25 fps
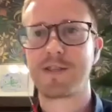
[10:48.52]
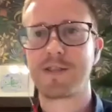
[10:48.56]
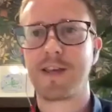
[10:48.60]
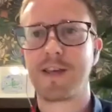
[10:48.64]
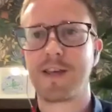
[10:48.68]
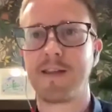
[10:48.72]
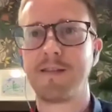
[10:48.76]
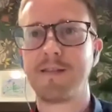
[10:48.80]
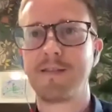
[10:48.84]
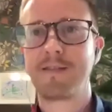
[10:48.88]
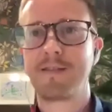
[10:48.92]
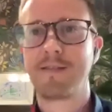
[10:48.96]

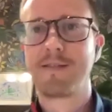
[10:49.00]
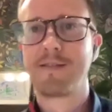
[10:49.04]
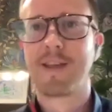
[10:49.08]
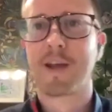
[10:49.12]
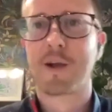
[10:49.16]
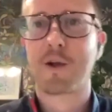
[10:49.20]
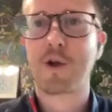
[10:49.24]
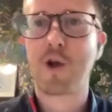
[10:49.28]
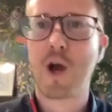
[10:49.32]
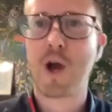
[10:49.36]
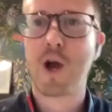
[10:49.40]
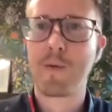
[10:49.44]

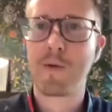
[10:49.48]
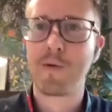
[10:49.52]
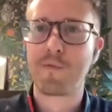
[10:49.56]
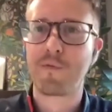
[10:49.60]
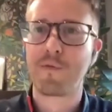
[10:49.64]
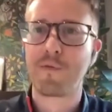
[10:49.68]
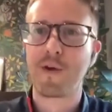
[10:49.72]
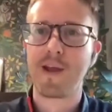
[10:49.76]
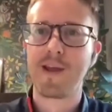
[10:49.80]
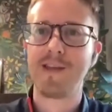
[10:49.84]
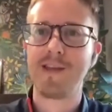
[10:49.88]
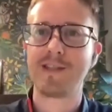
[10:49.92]
that common
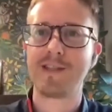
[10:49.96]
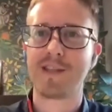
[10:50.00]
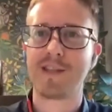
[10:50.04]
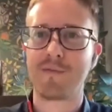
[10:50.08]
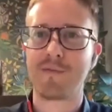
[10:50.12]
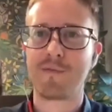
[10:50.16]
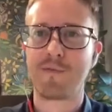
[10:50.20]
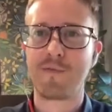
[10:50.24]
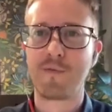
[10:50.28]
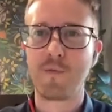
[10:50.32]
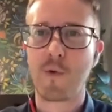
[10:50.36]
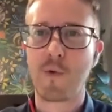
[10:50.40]
phrase of,
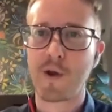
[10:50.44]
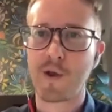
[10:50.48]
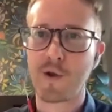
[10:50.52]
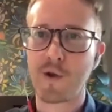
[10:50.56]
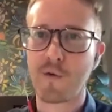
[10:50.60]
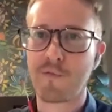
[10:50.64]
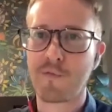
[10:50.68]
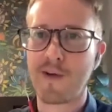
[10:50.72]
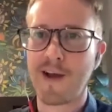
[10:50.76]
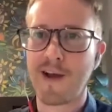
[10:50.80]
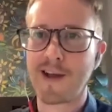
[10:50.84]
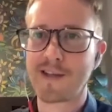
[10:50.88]
if you want to
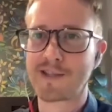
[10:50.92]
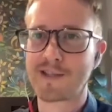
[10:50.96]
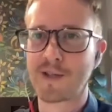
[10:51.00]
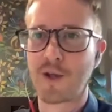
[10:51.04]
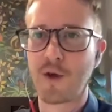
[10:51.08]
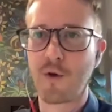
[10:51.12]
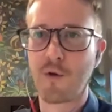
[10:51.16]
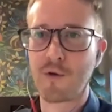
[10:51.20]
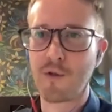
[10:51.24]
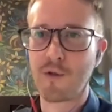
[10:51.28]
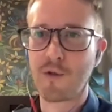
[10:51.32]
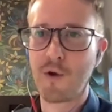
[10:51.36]
go fast,
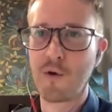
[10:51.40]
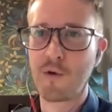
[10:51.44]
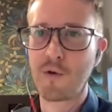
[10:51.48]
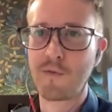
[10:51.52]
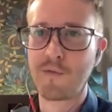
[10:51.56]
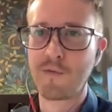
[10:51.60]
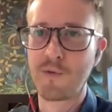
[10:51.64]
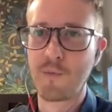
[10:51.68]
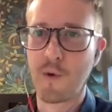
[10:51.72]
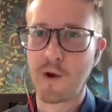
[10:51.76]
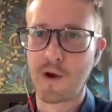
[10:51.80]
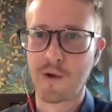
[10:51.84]
go alone.
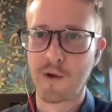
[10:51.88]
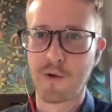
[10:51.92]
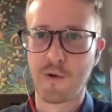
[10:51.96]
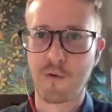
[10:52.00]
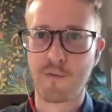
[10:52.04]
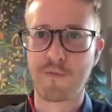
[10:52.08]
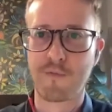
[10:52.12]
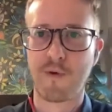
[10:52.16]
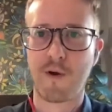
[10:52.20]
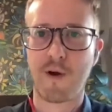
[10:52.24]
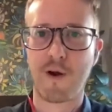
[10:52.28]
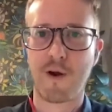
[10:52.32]
If you want to go
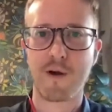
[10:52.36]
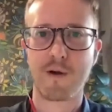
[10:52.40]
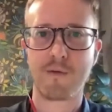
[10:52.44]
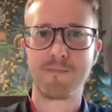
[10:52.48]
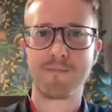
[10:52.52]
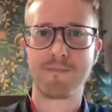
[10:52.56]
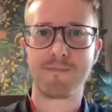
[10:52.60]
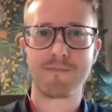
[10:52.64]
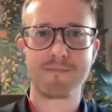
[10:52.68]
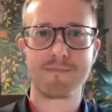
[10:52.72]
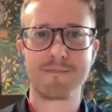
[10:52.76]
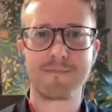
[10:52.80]
far,
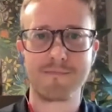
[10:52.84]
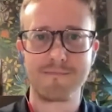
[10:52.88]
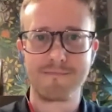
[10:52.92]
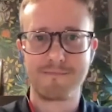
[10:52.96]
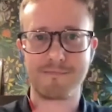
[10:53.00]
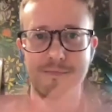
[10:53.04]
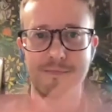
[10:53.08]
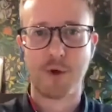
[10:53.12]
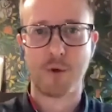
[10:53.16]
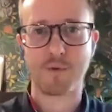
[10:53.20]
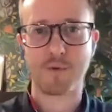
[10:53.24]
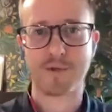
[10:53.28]

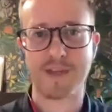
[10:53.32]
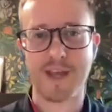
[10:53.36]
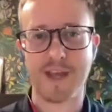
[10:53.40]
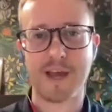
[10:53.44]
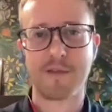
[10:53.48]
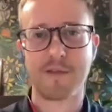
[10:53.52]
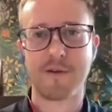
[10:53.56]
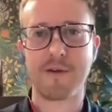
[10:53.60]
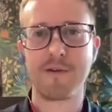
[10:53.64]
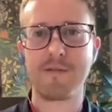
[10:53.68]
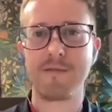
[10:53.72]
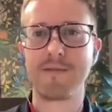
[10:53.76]
go
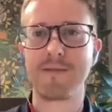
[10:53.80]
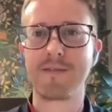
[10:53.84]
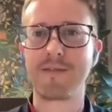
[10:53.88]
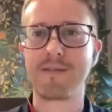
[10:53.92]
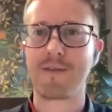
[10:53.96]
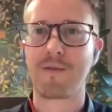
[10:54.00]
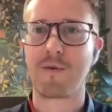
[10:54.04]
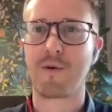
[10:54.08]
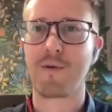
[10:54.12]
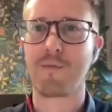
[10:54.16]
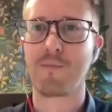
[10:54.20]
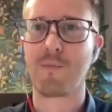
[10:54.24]
together
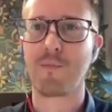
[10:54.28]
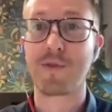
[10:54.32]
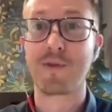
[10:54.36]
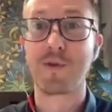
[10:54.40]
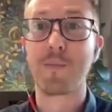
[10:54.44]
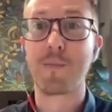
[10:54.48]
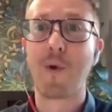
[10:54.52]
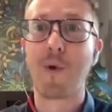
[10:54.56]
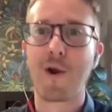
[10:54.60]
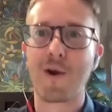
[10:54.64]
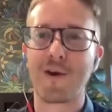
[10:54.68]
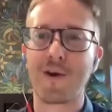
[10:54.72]
or with
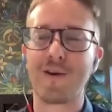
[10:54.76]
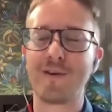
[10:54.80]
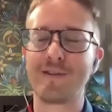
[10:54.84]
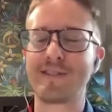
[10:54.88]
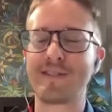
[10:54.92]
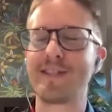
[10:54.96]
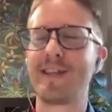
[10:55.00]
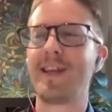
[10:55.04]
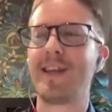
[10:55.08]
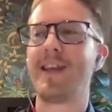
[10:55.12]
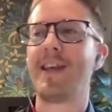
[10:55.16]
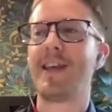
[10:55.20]
your
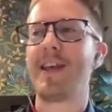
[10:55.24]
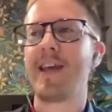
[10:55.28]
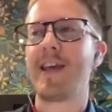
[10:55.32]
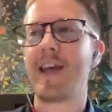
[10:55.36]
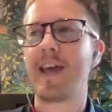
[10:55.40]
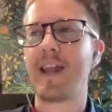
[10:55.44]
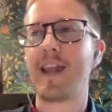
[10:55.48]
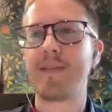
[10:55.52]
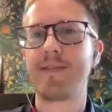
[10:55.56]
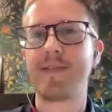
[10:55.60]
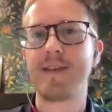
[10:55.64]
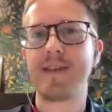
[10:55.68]
partners.
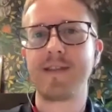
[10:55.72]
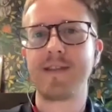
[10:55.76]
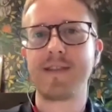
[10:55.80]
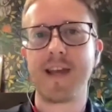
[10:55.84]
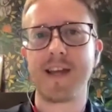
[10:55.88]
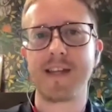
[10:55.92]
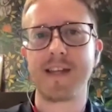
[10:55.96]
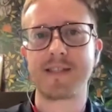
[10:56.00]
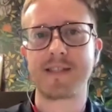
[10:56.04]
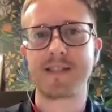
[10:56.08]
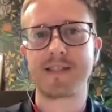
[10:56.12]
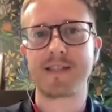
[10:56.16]
And I think
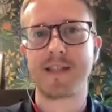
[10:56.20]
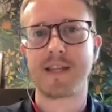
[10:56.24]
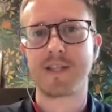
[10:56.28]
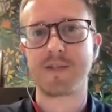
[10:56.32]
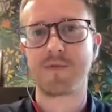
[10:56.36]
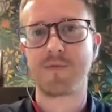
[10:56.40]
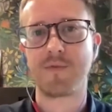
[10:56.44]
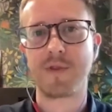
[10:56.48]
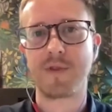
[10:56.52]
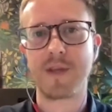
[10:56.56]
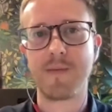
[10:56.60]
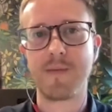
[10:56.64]

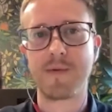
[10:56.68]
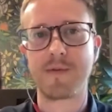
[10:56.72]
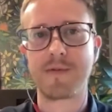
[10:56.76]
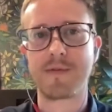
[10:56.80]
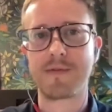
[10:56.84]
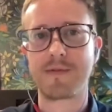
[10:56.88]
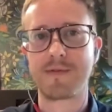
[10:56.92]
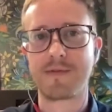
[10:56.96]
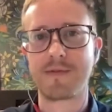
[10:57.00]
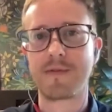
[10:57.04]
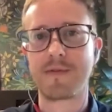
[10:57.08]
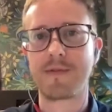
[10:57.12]
that's really what
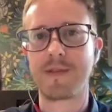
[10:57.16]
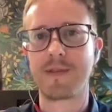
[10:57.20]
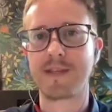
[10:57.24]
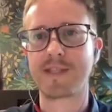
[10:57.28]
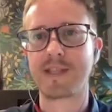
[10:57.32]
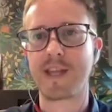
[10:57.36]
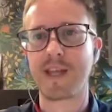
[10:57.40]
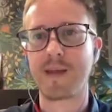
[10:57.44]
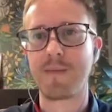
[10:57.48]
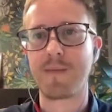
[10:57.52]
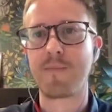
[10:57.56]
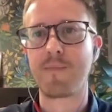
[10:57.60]
the
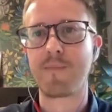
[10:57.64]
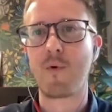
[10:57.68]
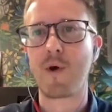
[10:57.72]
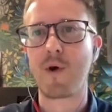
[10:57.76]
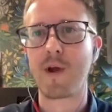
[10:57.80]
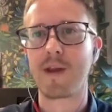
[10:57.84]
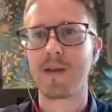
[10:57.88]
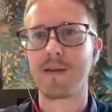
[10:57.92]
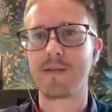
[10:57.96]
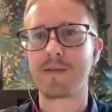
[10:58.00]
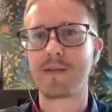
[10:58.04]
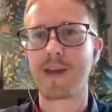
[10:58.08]
same
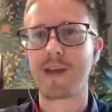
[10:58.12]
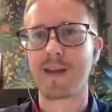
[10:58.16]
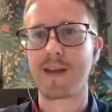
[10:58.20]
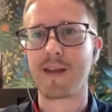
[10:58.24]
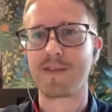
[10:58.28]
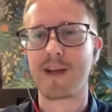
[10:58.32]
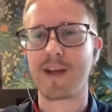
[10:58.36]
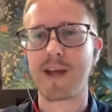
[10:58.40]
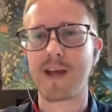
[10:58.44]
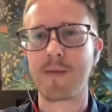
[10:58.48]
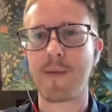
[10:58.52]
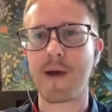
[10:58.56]
point, kind
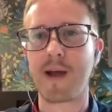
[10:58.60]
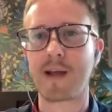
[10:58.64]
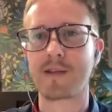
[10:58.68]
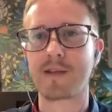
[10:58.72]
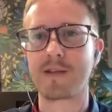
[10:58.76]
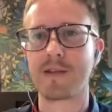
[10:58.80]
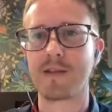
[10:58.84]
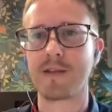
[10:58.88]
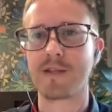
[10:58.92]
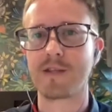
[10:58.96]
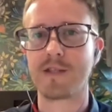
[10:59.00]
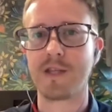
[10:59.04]
of tying back
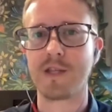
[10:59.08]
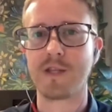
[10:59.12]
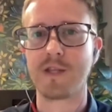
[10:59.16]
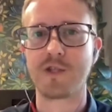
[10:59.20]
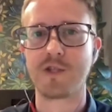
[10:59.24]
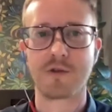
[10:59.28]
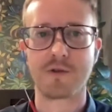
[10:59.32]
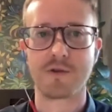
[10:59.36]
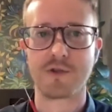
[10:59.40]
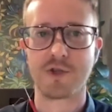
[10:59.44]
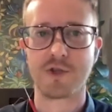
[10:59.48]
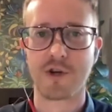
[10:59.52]
to this
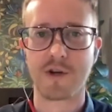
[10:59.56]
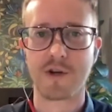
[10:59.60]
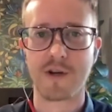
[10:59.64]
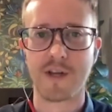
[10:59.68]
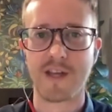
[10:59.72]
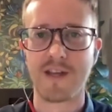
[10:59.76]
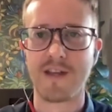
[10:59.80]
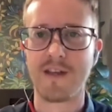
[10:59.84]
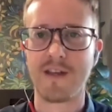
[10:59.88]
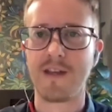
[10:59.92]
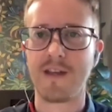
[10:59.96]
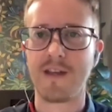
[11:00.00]
digital journey.